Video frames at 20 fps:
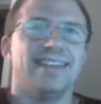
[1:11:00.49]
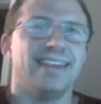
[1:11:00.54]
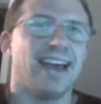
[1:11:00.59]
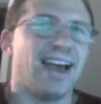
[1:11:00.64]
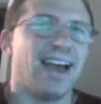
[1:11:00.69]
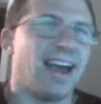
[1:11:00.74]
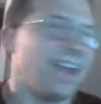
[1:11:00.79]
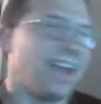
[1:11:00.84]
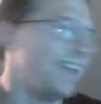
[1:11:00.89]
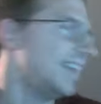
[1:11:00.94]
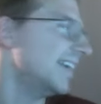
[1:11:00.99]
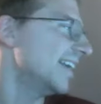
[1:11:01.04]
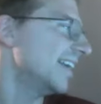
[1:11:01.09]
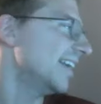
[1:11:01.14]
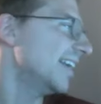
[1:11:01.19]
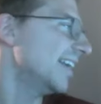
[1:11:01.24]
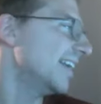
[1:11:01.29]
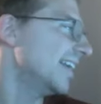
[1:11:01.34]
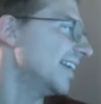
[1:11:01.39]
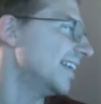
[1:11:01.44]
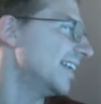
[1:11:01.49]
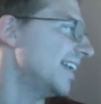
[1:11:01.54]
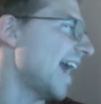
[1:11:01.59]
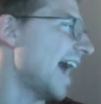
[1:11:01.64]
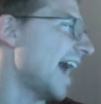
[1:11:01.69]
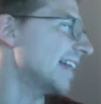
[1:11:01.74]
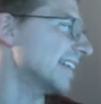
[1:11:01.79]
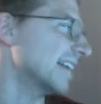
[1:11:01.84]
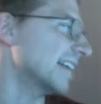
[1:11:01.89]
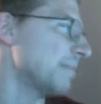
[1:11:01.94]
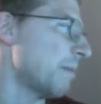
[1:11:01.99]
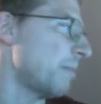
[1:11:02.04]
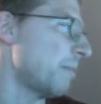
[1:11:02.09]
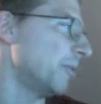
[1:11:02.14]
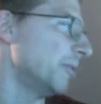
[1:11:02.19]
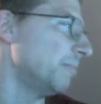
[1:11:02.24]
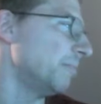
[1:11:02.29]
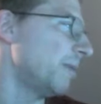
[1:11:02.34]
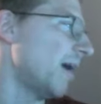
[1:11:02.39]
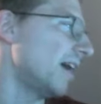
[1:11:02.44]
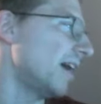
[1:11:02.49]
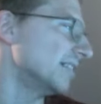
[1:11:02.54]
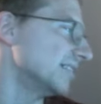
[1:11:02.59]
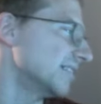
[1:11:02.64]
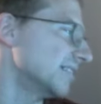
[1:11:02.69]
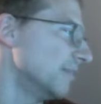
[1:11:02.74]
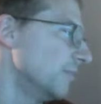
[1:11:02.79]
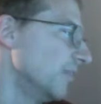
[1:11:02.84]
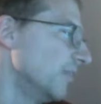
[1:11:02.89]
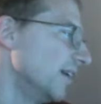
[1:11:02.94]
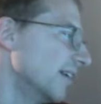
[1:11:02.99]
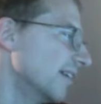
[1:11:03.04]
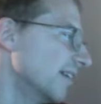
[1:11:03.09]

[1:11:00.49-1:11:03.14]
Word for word: Yeah, he he had to come up on the pod somewhere.